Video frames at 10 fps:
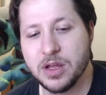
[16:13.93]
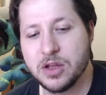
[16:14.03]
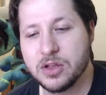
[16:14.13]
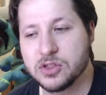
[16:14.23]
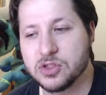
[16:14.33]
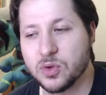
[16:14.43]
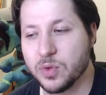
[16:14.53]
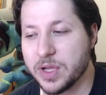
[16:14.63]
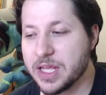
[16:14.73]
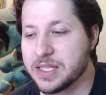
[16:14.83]
So
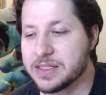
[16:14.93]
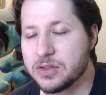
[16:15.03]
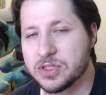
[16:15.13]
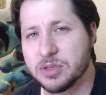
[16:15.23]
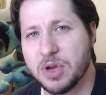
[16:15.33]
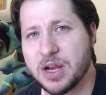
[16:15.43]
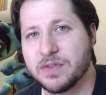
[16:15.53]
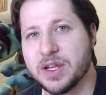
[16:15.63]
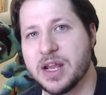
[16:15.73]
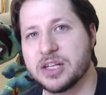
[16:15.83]
is there some kind of
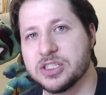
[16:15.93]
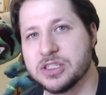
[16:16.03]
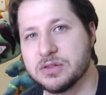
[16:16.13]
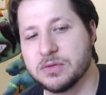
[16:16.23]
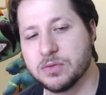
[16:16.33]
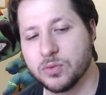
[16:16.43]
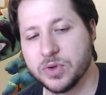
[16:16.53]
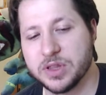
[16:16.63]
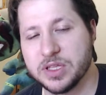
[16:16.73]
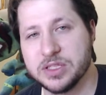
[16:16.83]
connection with
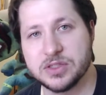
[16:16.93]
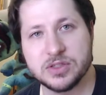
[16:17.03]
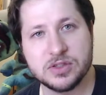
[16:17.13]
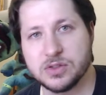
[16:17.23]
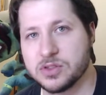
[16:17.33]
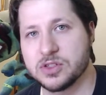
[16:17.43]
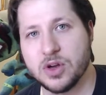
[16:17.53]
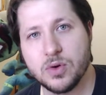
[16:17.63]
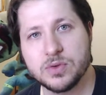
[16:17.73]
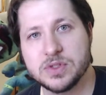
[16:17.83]
these
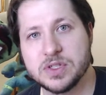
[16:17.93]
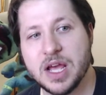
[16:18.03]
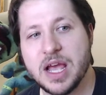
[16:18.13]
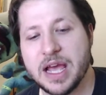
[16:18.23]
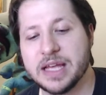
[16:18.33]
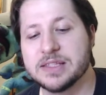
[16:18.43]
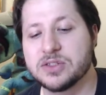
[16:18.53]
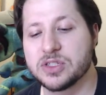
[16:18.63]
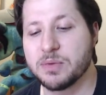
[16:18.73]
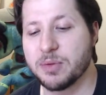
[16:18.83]
stones? Is there
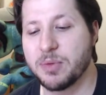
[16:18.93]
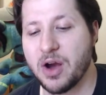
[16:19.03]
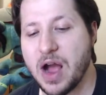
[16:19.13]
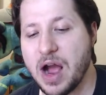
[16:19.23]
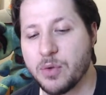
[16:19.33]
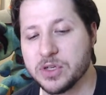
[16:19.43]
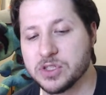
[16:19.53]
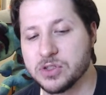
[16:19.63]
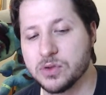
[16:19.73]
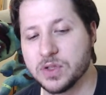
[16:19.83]
something about Howard
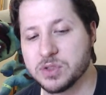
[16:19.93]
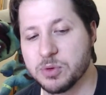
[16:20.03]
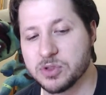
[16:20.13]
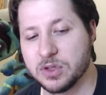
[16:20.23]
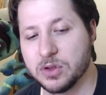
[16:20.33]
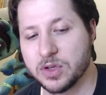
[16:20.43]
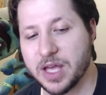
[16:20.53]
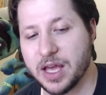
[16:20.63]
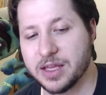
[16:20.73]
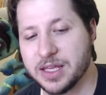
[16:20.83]
too that's supposed to look
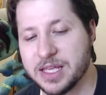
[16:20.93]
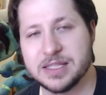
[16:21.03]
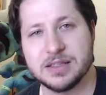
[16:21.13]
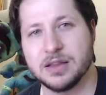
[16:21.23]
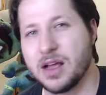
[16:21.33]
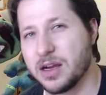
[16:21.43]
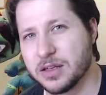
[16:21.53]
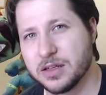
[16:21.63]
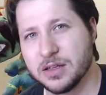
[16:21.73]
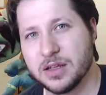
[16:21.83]
at his luck?
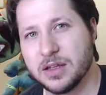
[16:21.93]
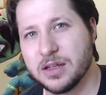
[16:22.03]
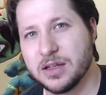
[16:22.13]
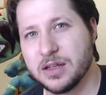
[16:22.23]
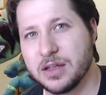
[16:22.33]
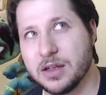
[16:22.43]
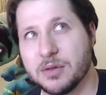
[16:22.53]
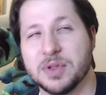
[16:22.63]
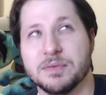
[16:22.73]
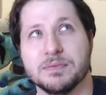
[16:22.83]
I
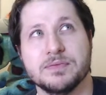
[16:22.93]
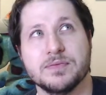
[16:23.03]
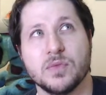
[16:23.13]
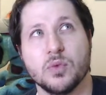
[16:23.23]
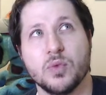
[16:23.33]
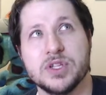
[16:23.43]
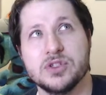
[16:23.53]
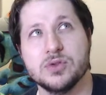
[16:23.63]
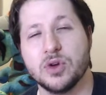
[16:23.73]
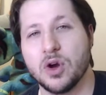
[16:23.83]
mean, we
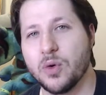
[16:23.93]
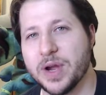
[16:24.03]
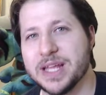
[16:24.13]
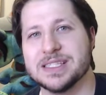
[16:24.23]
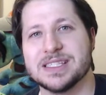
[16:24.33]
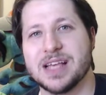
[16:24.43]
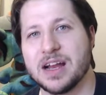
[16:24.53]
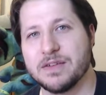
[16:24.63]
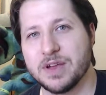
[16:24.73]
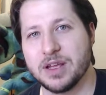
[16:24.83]
do go inside
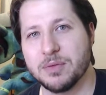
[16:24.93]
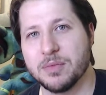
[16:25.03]
of him